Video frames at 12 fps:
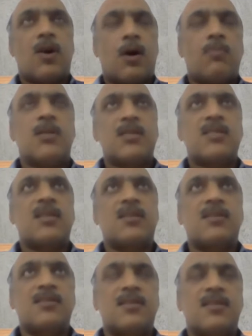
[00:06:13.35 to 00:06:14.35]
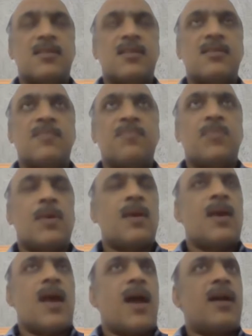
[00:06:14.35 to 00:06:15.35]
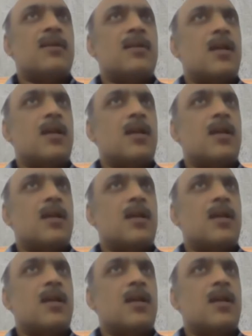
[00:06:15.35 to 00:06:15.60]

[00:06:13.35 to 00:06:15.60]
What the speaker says: common skin diseases, and